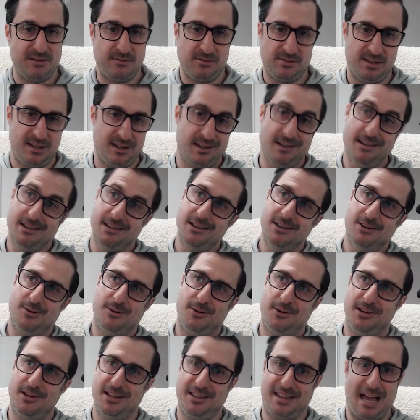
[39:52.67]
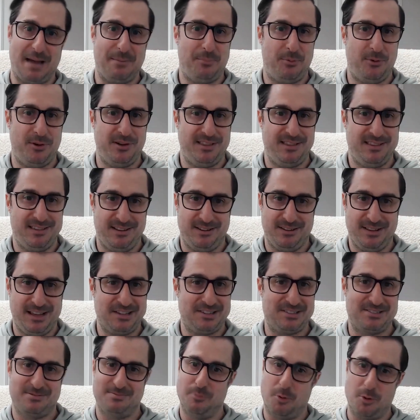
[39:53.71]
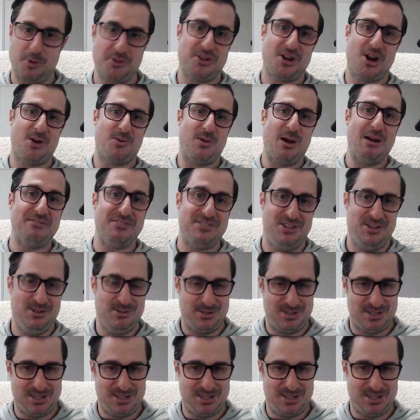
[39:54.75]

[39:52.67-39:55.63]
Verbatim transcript: It was like, well, at that point, that's more than our revenue.